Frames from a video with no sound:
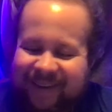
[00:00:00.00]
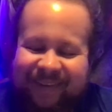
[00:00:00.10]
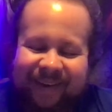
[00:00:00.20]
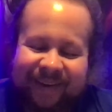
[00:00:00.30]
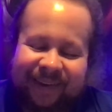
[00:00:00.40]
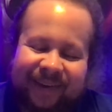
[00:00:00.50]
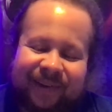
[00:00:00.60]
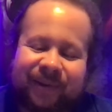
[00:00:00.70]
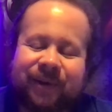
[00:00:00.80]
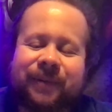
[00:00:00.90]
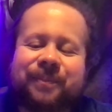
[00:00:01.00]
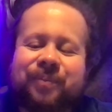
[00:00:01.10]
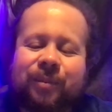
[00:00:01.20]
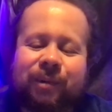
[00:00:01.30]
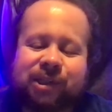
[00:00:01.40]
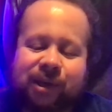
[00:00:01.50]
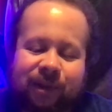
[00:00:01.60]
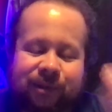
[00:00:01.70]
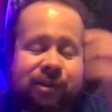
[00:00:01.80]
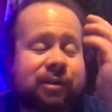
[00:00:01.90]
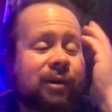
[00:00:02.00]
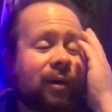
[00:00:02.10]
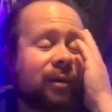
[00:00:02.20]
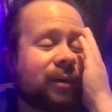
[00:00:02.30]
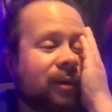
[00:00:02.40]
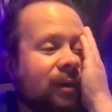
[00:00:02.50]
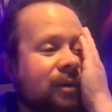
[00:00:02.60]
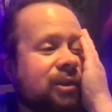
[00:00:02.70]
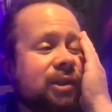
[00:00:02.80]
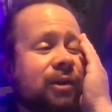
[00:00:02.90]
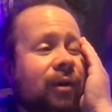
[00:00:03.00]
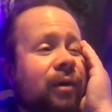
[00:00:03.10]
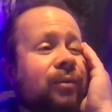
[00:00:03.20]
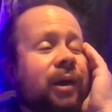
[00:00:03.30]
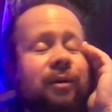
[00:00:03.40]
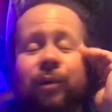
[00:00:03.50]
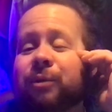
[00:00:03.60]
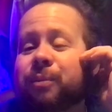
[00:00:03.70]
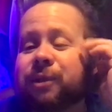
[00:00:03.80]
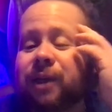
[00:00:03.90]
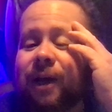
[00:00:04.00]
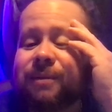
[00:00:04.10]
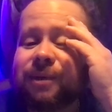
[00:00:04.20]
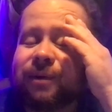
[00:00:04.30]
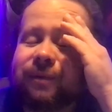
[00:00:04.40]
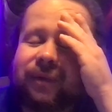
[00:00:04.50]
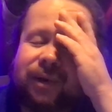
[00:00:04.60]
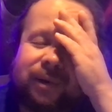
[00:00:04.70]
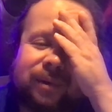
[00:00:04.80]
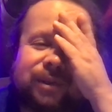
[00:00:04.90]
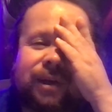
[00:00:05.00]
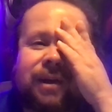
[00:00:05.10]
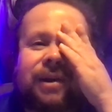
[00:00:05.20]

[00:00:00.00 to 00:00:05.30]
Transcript: Yeah. Michella, she's gone on record multiple times on her videos,